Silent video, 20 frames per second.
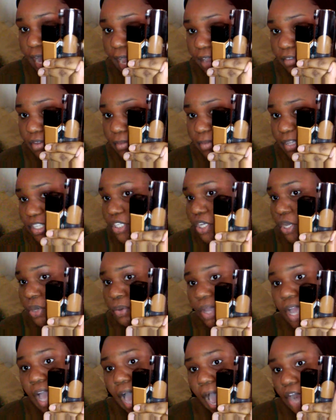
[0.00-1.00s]
light for me,
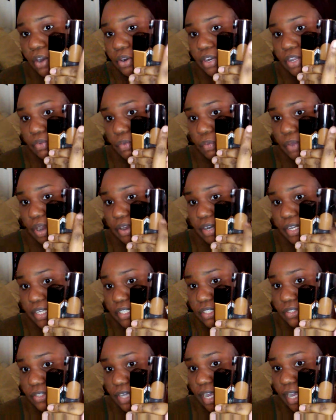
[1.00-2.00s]
so I don't even wear
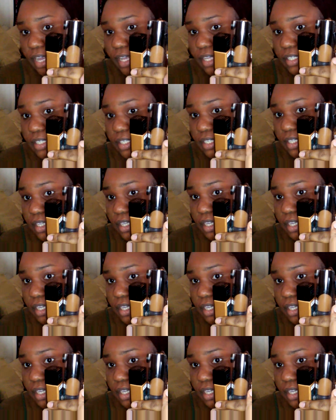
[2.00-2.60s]
this, you guys.